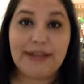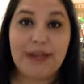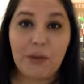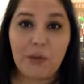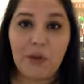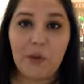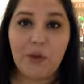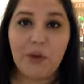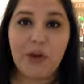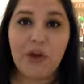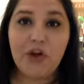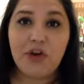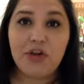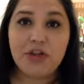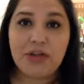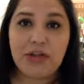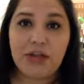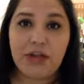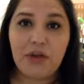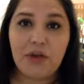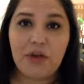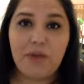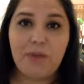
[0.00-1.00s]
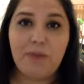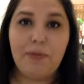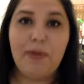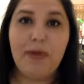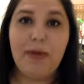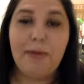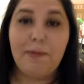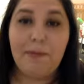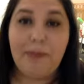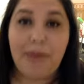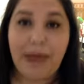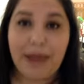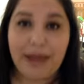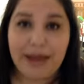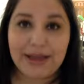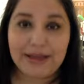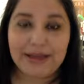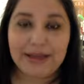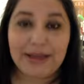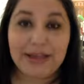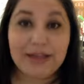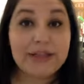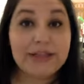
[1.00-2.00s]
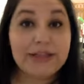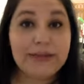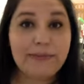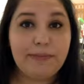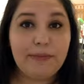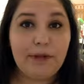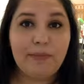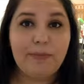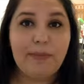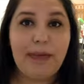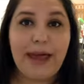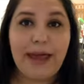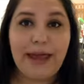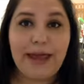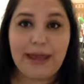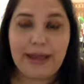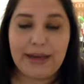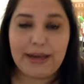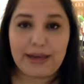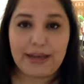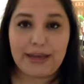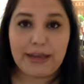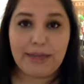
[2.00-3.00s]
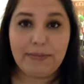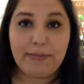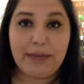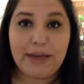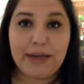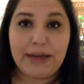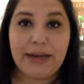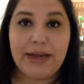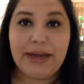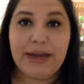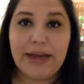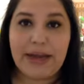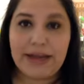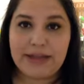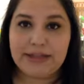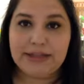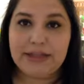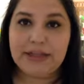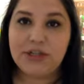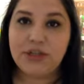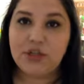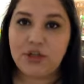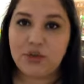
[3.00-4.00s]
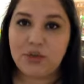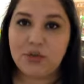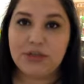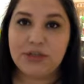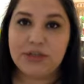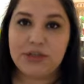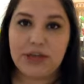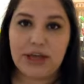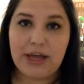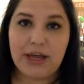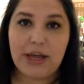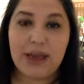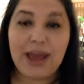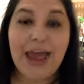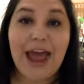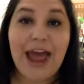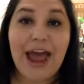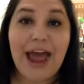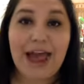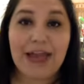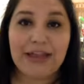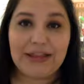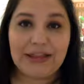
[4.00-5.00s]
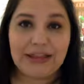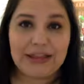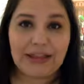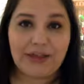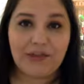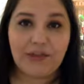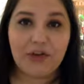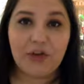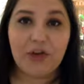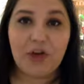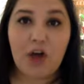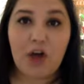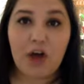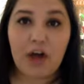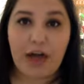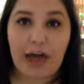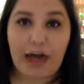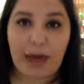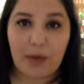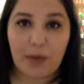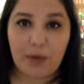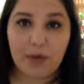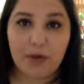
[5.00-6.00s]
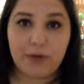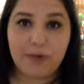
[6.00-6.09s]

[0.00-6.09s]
That way when you're done you can put it back inside the Ziploc bag and in the bin in case it is used again at the 11 o'clock hour.